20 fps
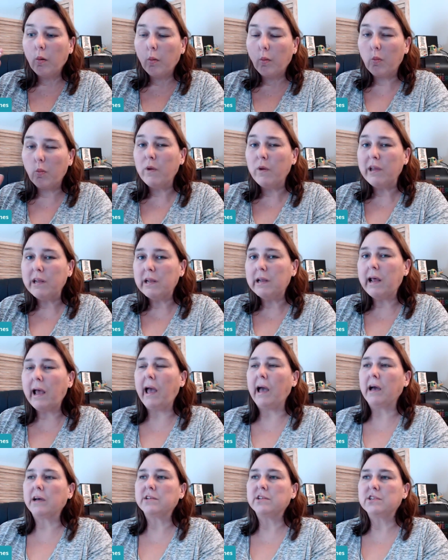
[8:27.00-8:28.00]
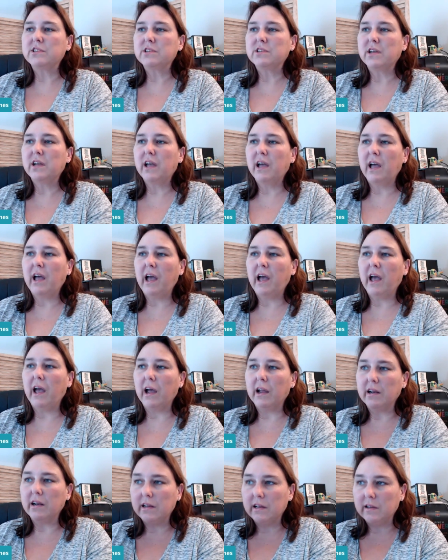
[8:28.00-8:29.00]
we did X
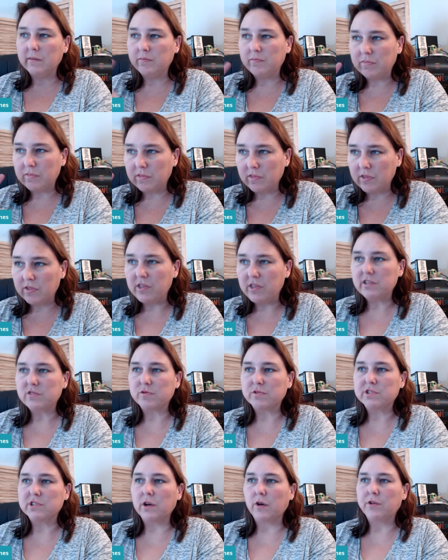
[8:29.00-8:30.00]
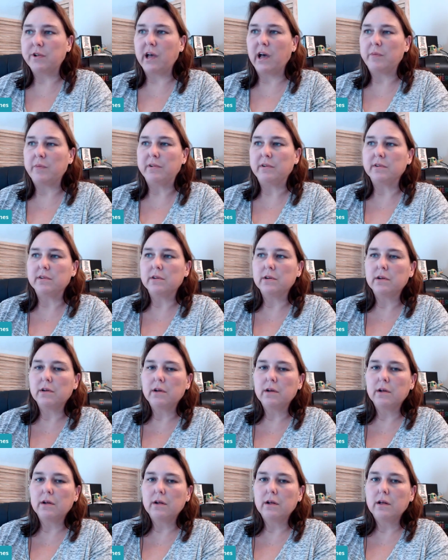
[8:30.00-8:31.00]
and this result happened.
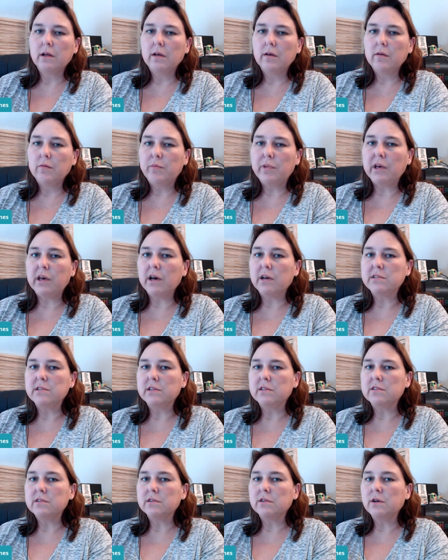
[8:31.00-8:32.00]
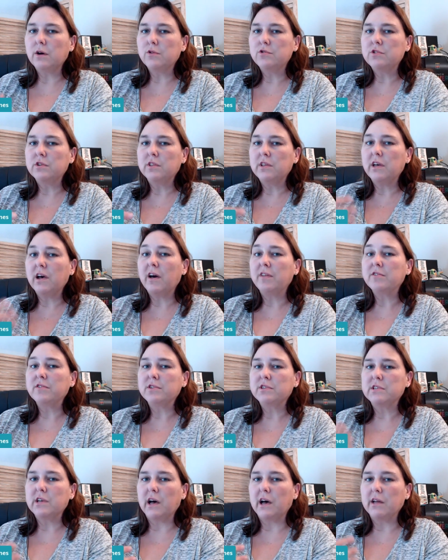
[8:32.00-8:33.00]
Because it goes to the
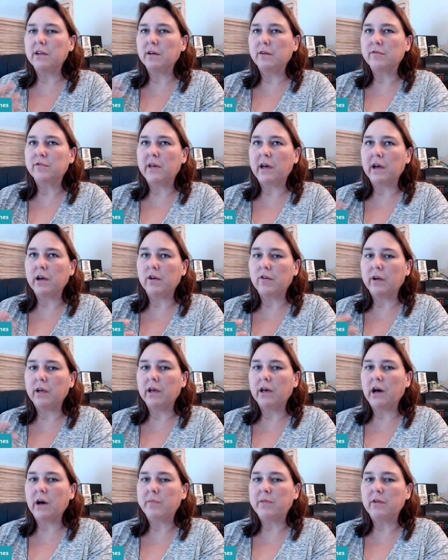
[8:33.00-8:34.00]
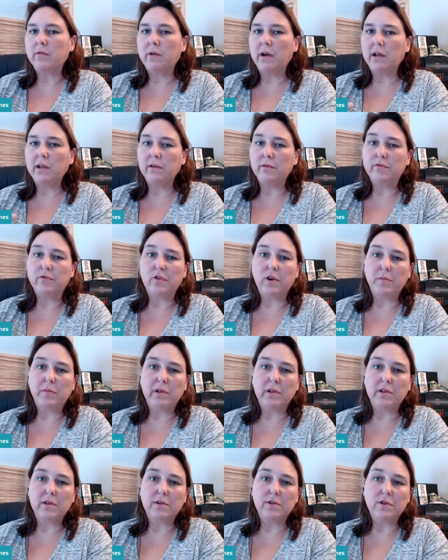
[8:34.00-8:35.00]
other side of that great copywriting
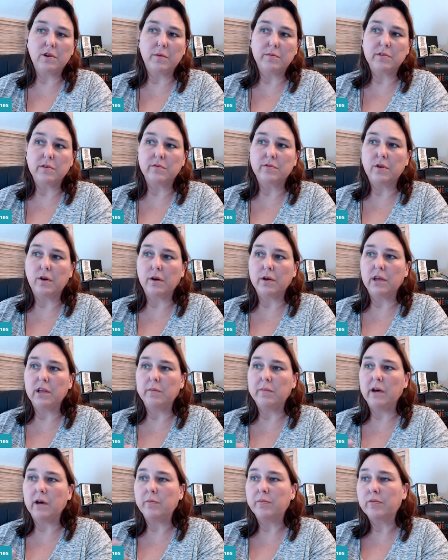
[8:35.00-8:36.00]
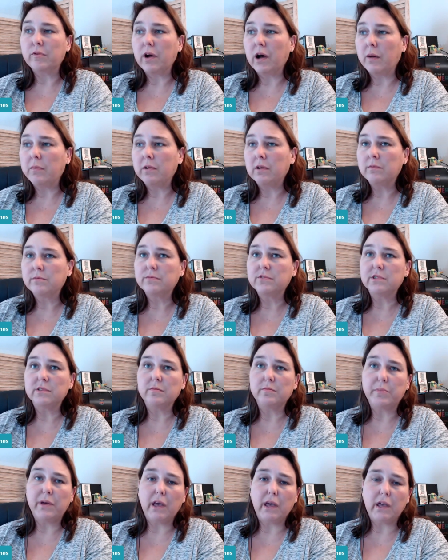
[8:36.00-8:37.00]
formula in terms of talking about problems
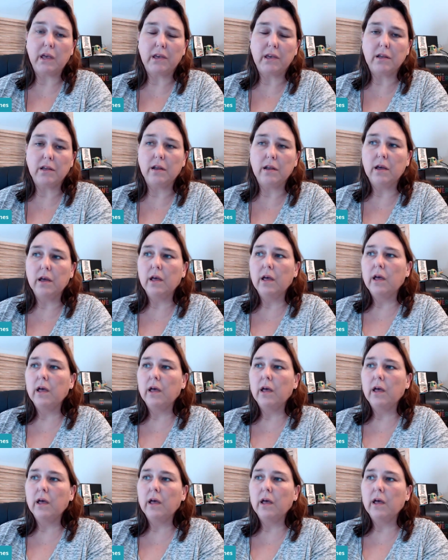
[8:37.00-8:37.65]
and pain.